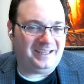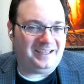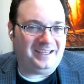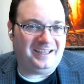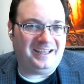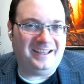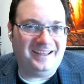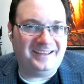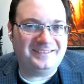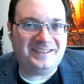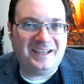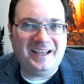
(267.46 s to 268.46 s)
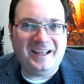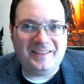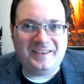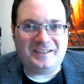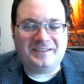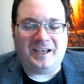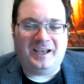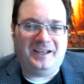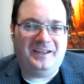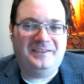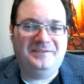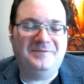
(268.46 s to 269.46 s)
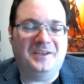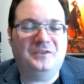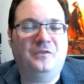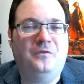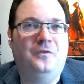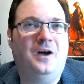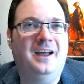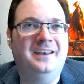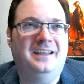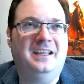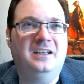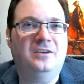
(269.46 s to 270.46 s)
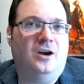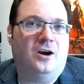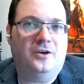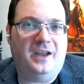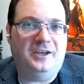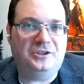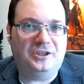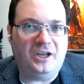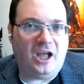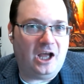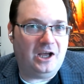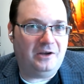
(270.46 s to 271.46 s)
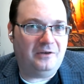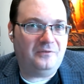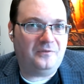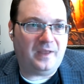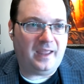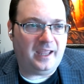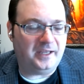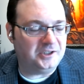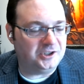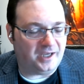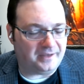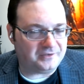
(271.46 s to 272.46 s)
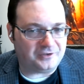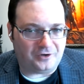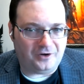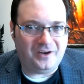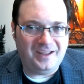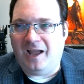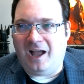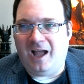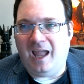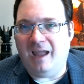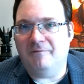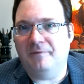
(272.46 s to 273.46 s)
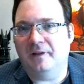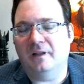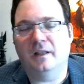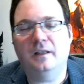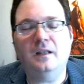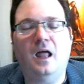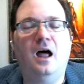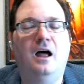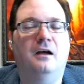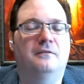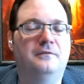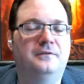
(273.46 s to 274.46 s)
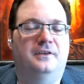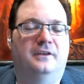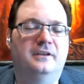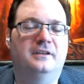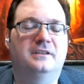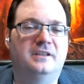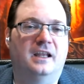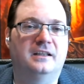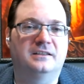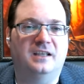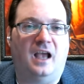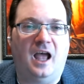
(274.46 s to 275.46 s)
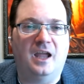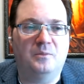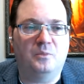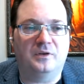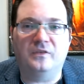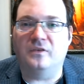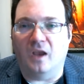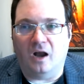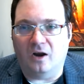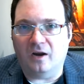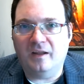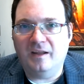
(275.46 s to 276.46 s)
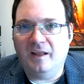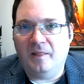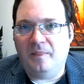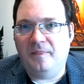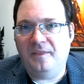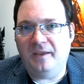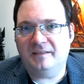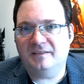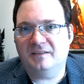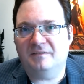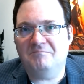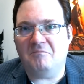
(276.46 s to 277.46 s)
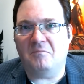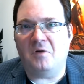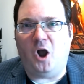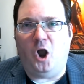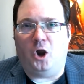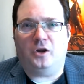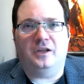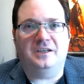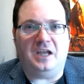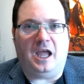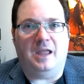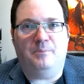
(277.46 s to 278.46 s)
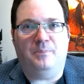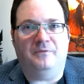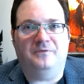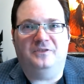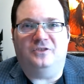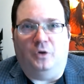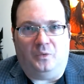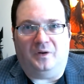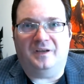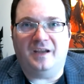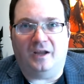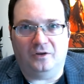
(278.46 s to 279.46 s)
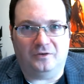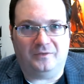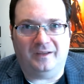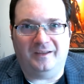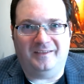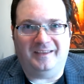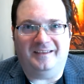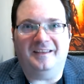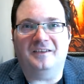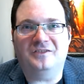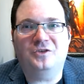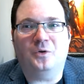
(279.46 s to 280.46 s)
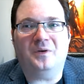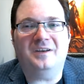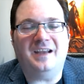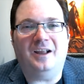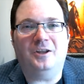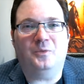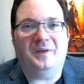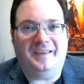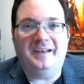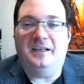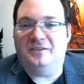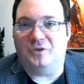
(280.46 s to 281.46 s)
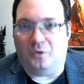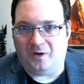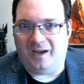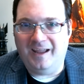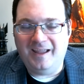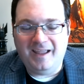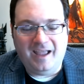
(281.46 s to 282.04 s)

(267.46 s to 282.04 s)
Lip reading: he is this fun incarnation of a jester. I have loved since I was young this archetype of storyteller, the storyteller within a story.